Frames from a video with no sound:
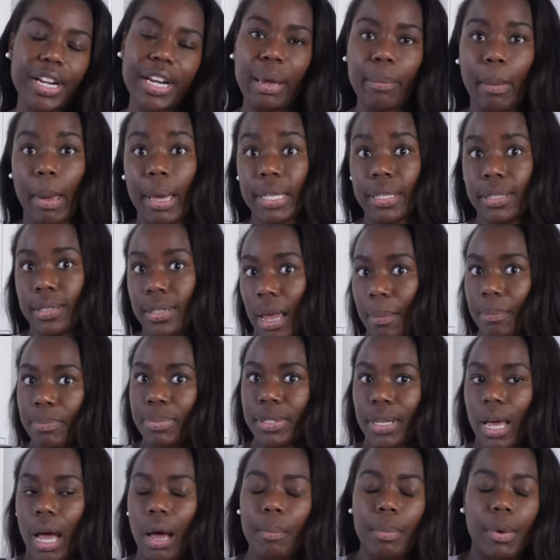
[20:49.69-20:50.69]
to get my
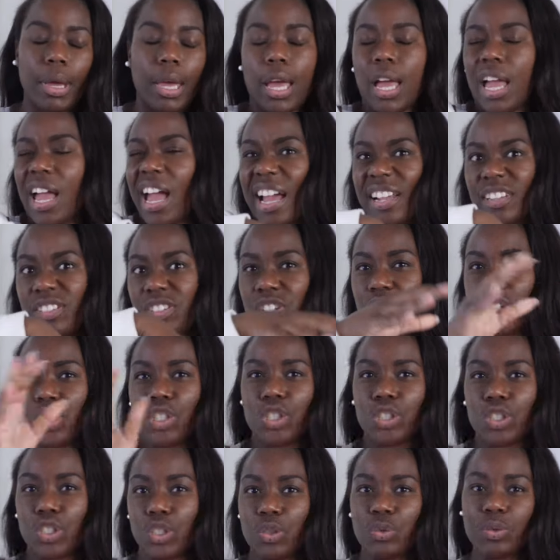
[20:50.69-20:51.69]
steps up and
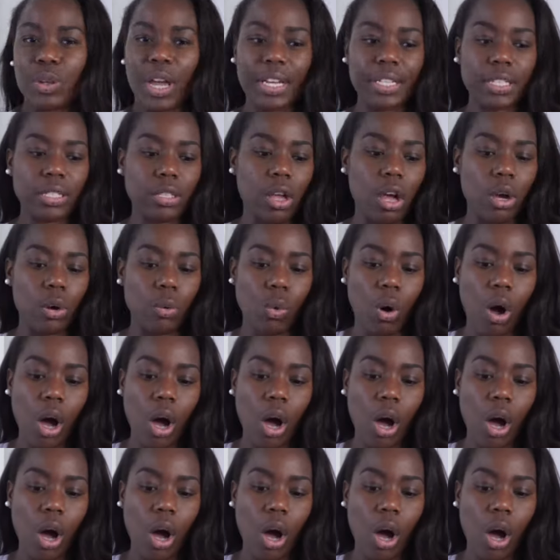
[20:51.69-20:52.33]
just do nice long